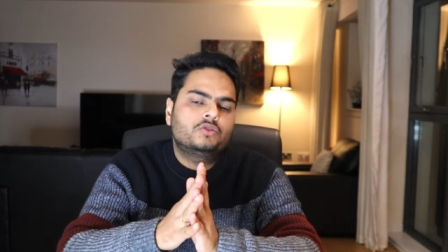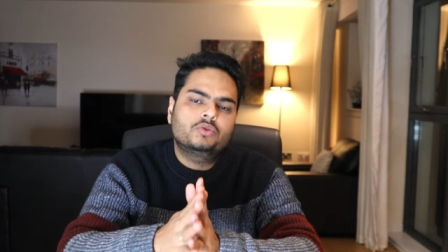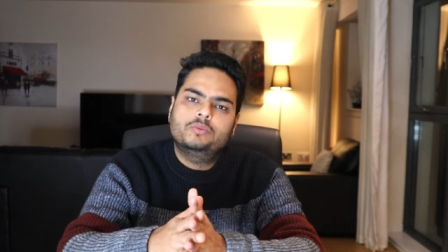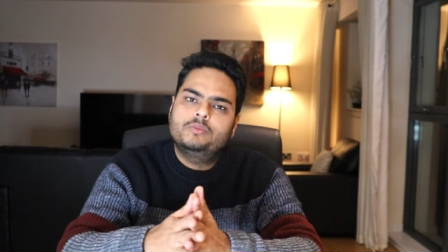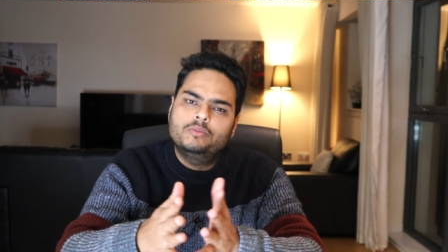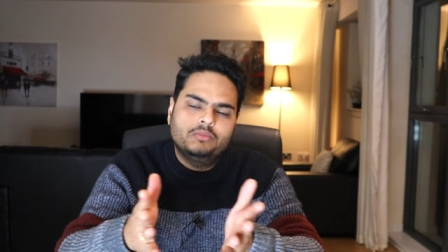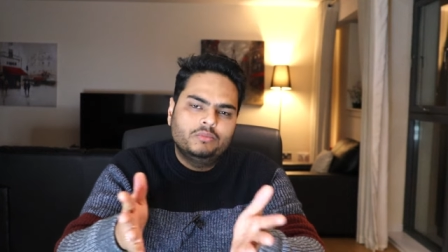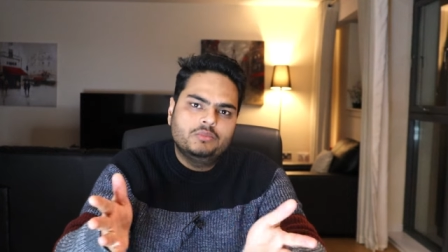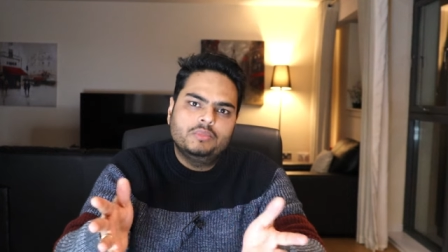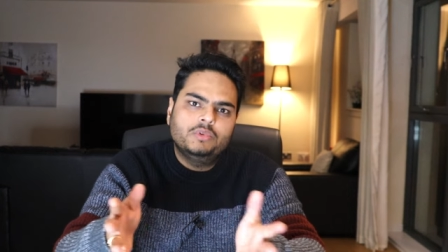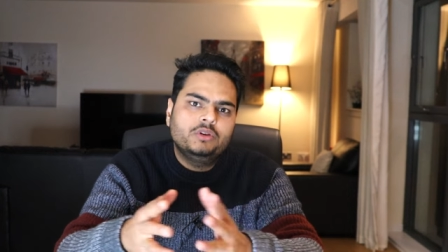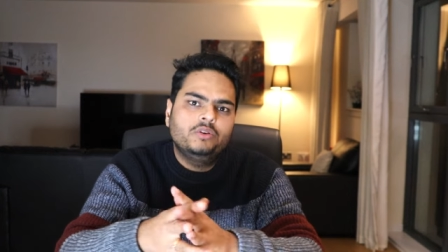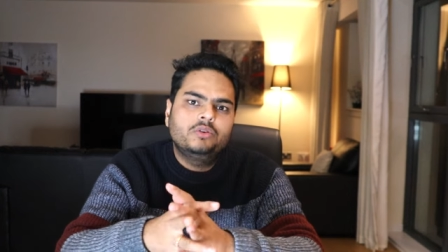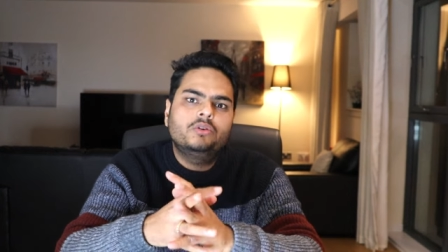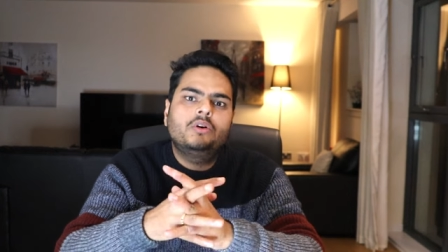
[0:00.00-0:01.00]
So,
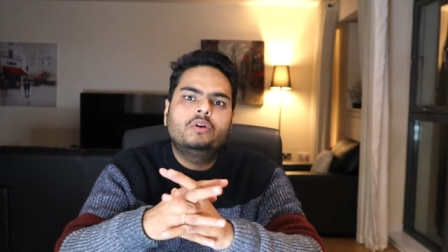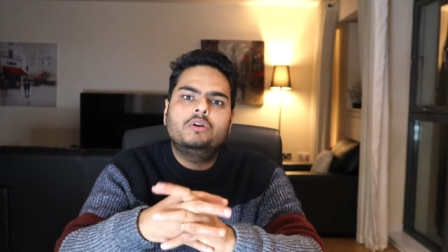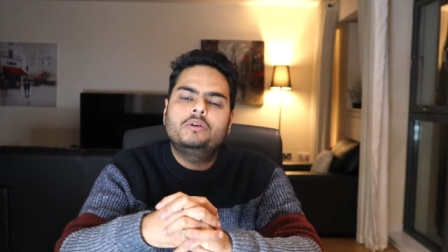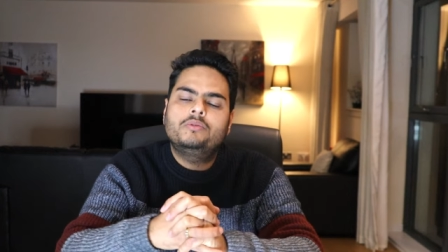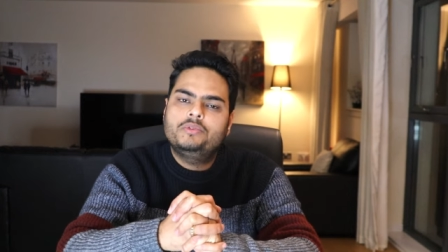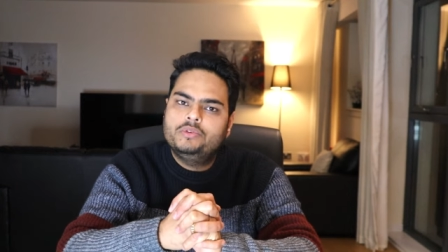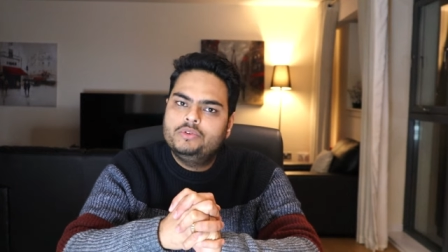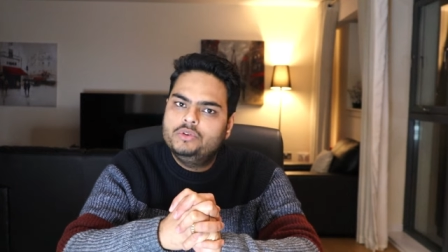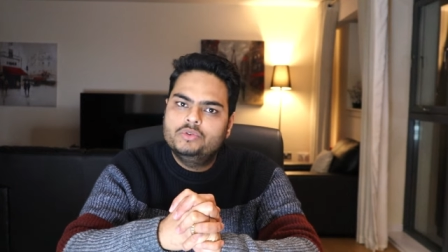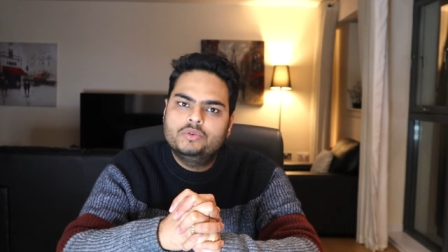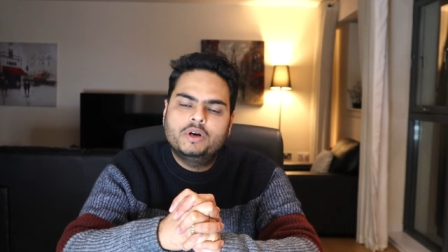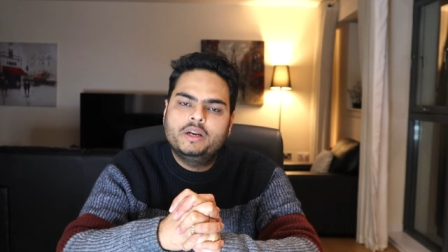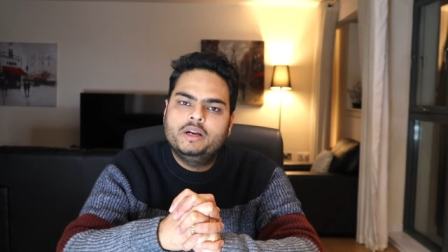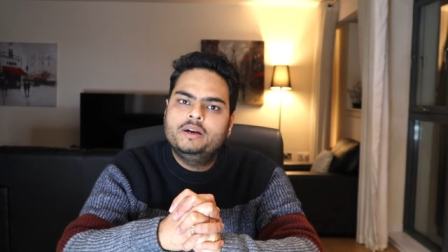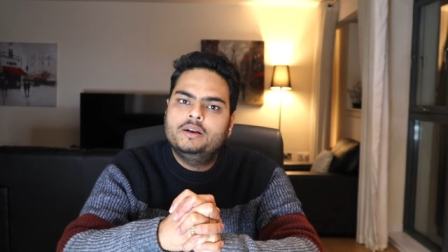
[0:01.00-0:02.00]
you know all of
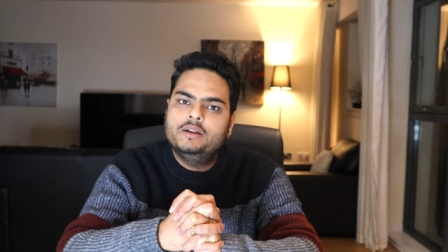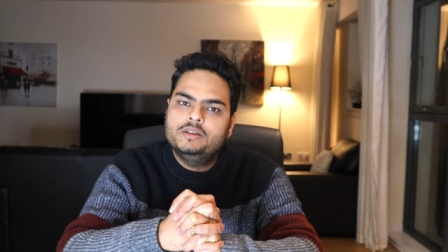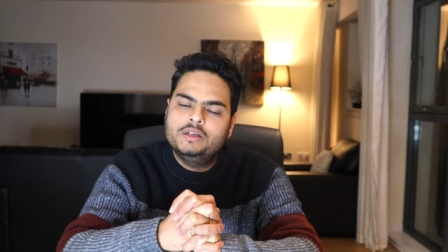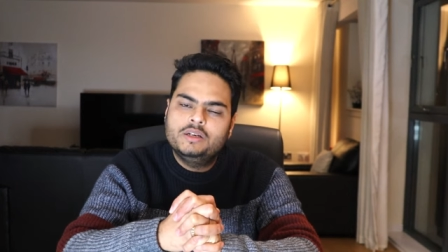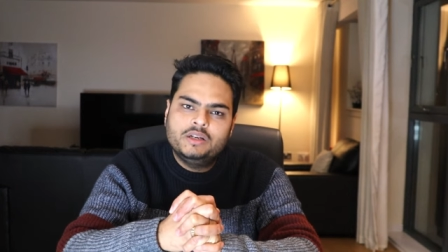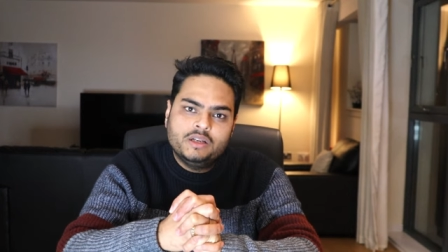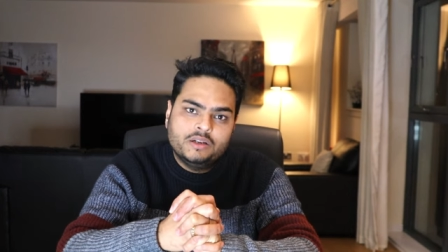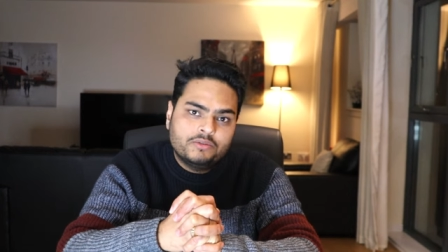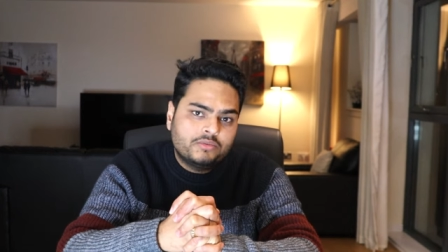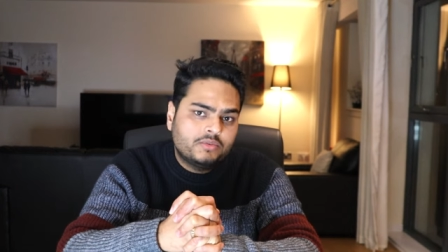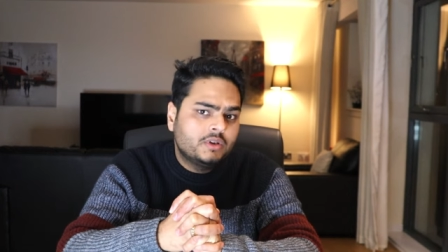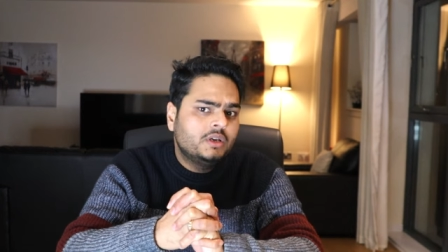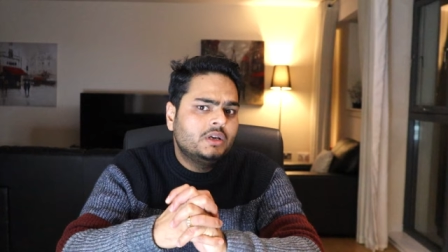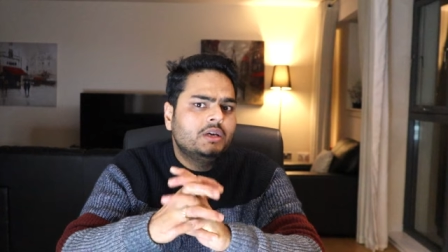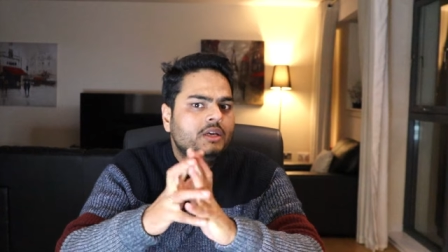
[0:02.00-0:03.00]
you are intelligent
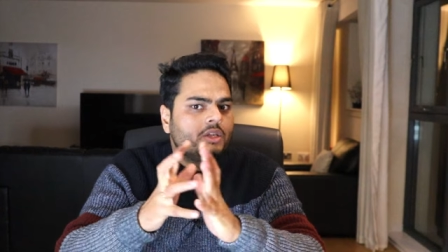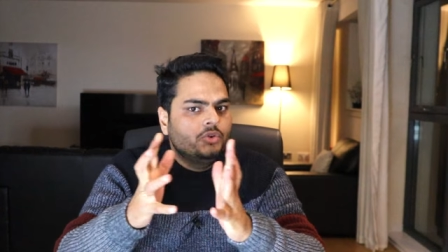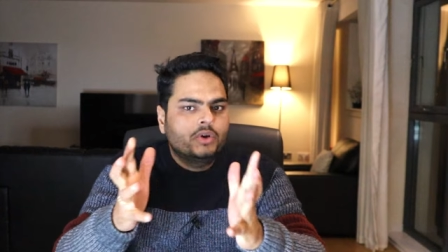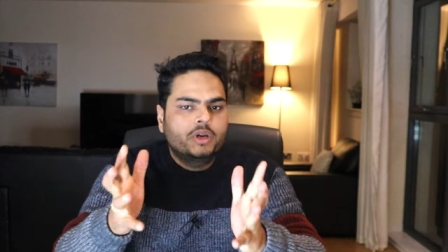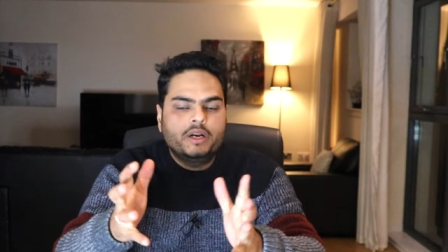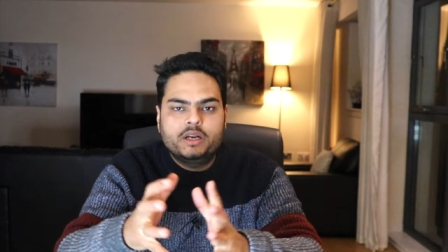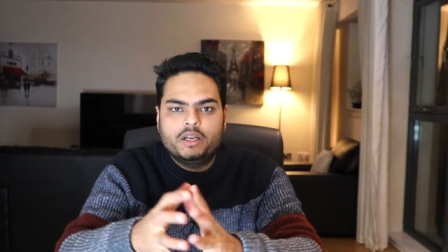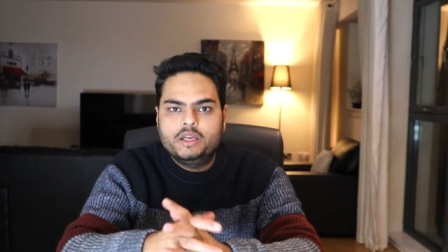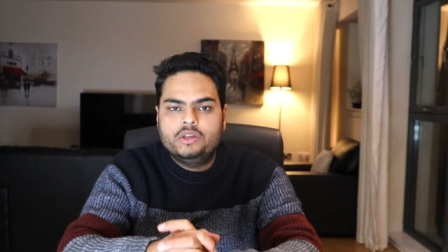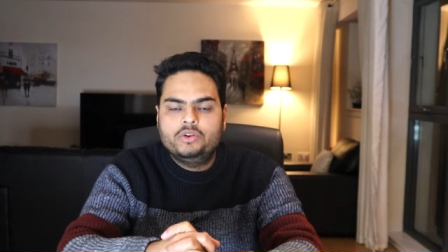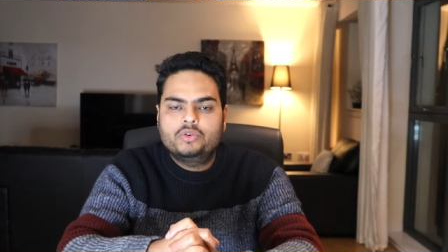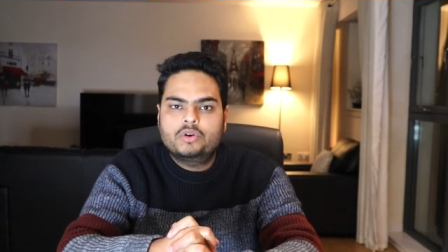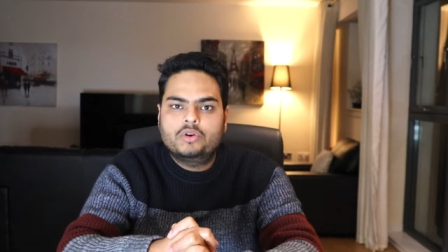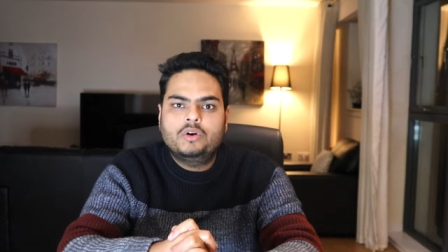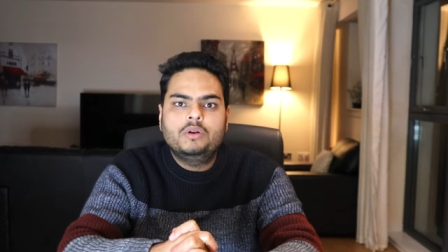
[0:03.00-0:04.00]
enough, you can take
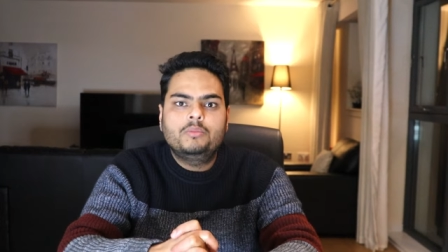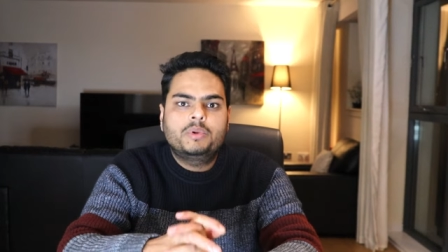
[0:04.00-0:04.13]
your call.